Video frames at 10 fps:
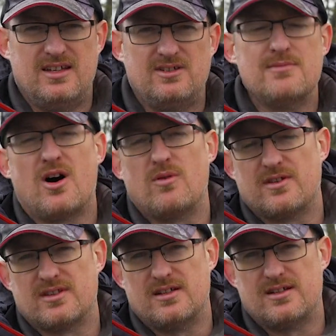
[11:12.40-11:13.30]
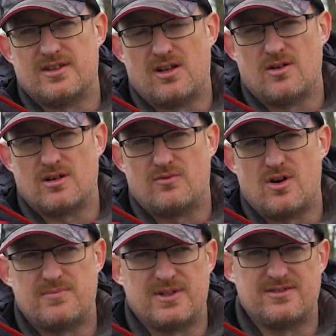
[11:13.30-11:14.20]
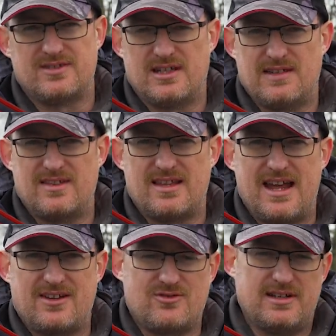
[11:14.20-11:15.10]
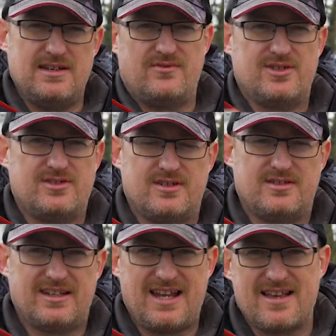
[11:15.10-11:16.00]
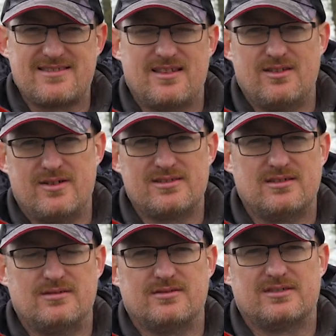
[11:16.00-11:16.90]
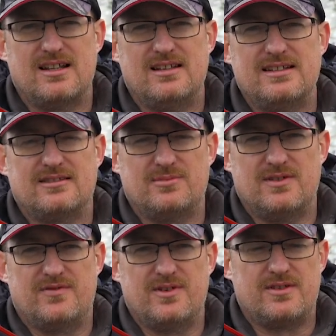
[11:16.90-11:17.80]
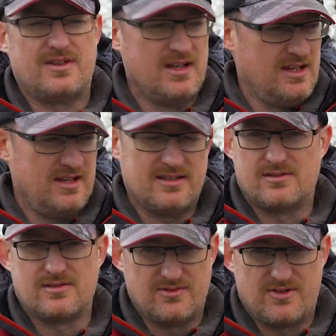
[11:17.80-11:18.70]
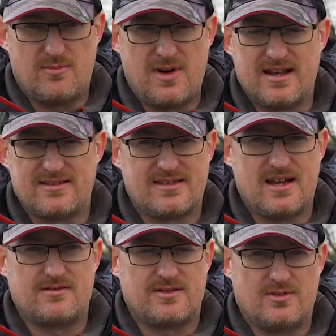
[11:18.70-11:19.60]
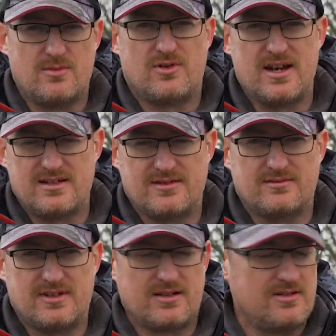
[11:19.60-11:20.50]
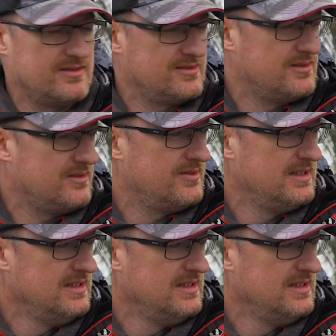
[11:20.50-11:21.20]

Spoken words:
you might want the longer rod because it will give you that extra leverage to cast the lighter lures a little bit further, as long as you've got balanced tackle, the right braid and all that kind of stuff.